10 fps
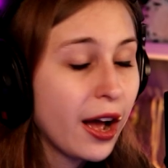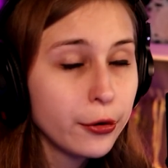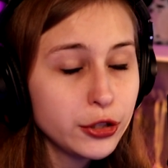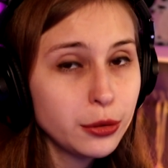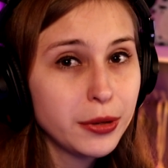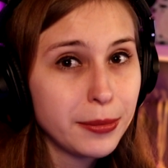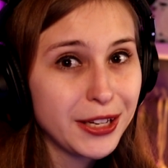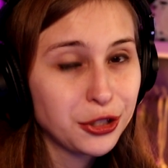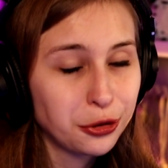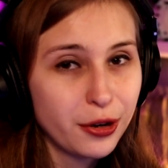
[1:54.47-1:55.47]
I also want to
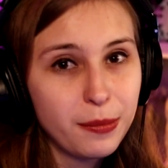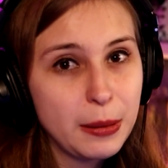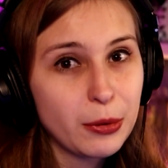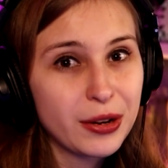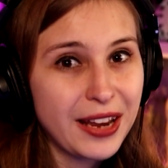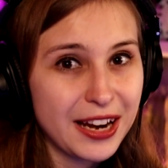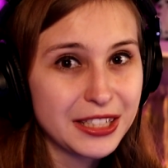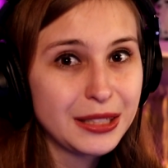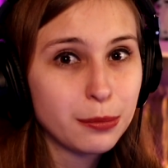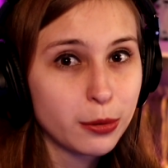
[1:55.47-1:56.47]
make sure that people can
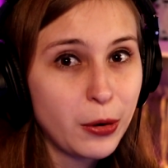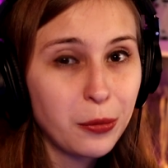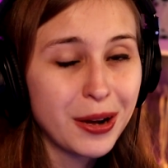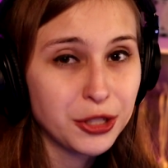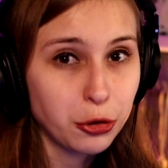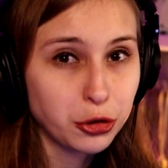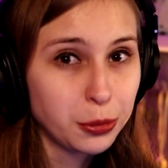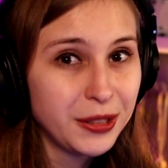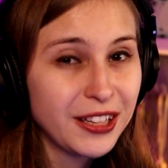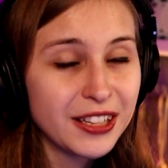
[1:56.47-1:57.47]
actually promote my social
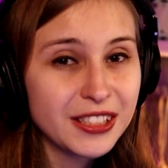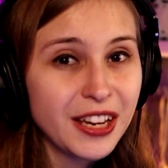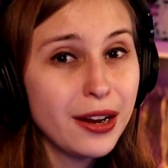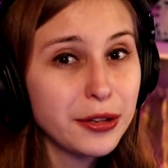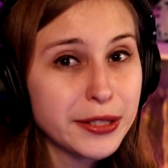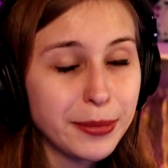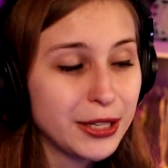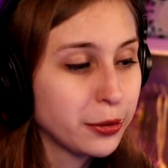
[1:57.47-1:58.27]
medias and also my